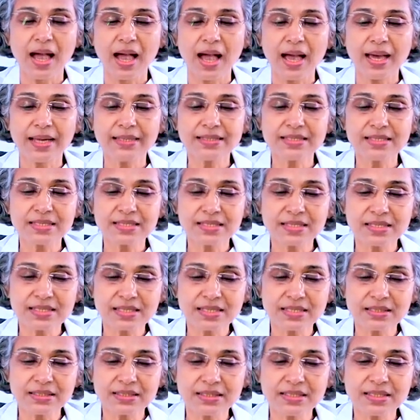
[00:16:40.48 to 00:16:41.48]
And
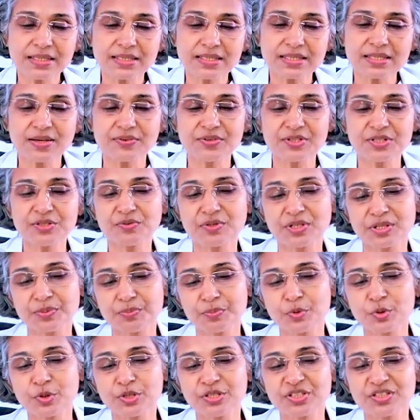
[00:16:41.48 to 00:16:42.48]
60th day,
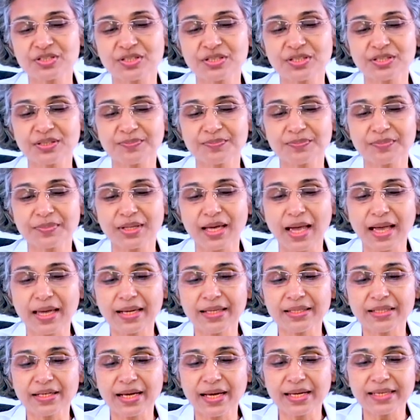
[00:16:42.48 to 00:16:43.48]
71.3.
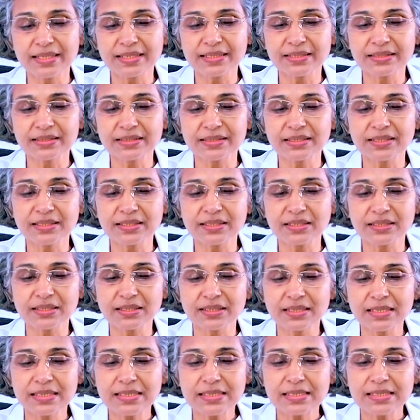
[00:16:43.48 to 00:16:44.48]
And 90th day,
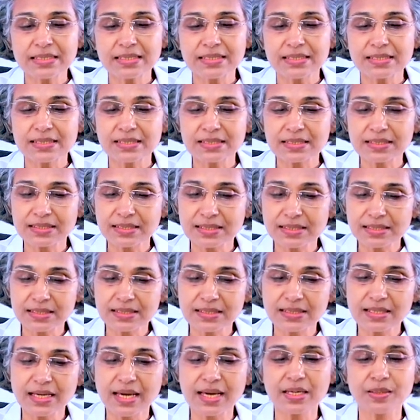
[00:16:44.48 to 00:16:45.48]

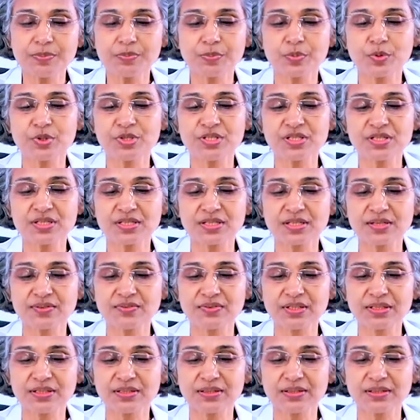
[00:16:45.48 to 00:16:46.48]

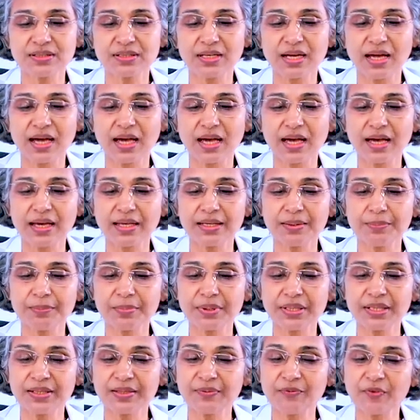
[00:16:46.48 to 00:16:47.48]
68.7, and
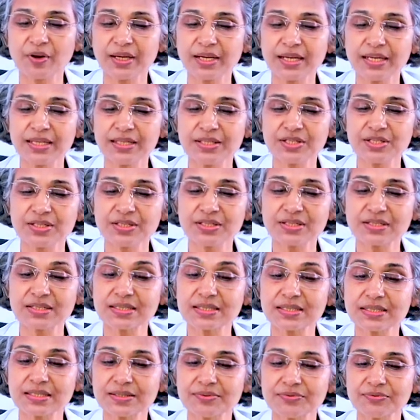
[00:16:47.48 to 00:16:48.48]
by 180,
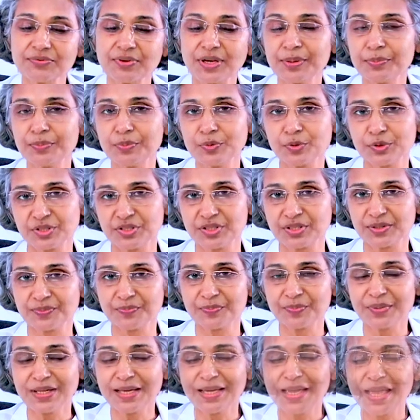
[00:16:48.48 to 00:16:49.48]
65.3.
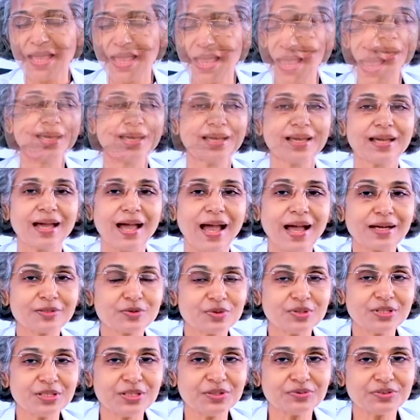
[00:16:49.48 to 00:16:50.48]

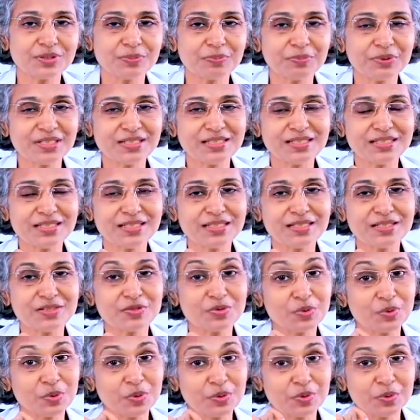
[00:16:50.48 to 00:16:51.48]
Actually, if the patient
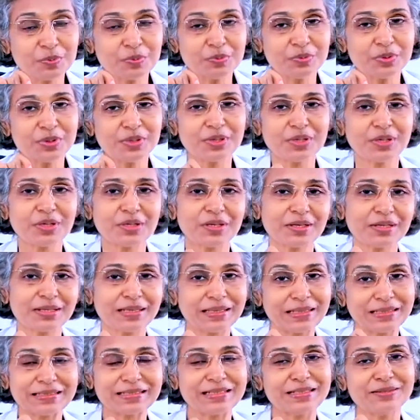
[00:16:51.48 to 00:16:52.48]
is so
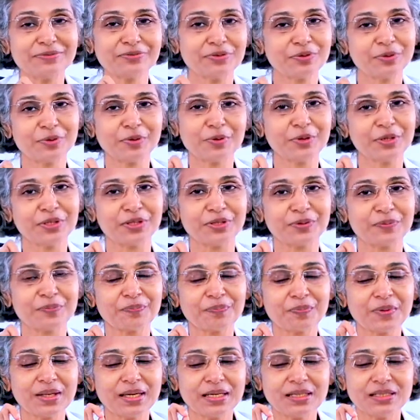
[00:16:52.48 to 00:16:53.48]
correctly following,
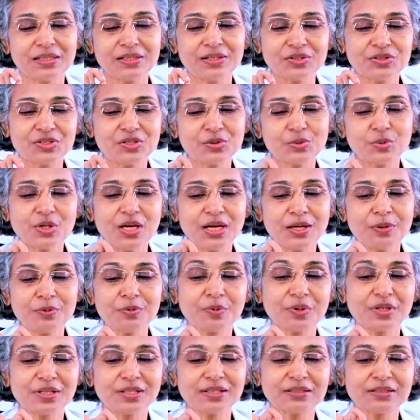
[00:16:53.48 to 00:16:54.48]
it should have